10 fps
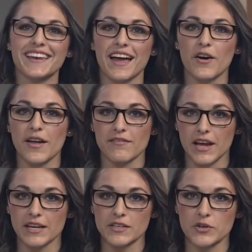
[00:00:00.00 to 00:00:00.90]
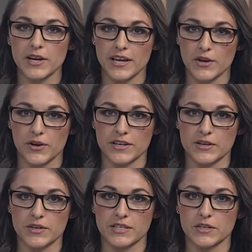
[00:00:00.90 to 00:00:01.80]
Now, if I can do it, you can
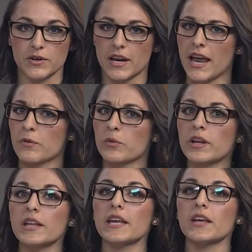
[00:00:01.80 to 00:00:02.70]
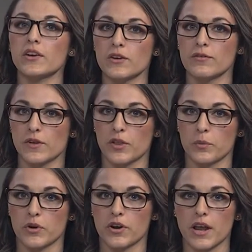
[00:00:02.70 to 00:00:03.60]
do it too. And I really could feel the
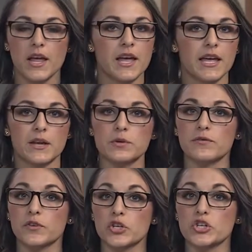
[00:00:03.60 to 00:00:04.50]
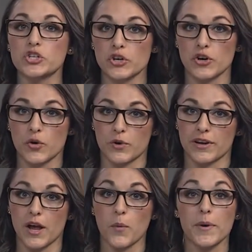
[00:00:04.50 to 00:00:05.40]
burn. And it was for sure a
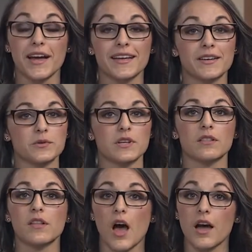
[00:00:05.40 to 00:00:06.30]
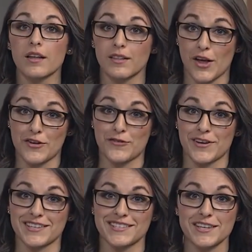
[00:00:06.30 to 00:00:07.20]
workout, but it was a lot, a lot of
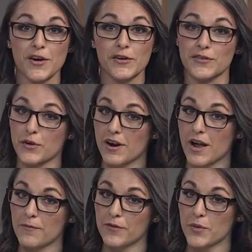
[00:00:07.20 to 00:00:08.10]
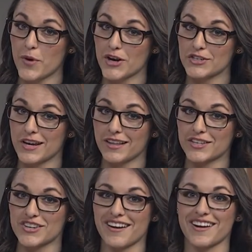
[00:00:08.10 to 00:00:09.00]
fun. So if you are up for the barre
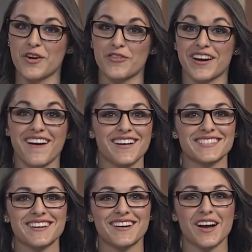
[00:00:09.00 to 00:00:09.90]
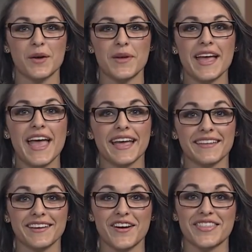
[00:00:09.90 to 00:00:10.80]
challenge, head on over to KASA.com and
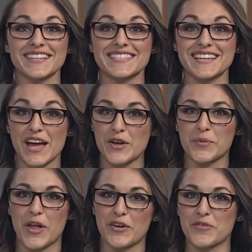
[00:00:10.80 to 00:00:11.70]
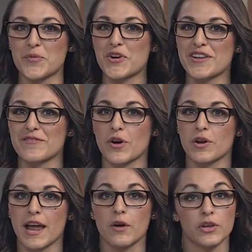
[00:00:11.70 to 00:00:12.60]
click on the style blog for more info
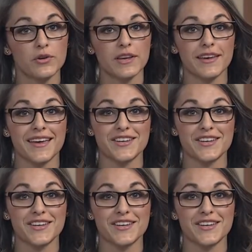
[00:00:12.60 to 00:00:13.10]
on how you can get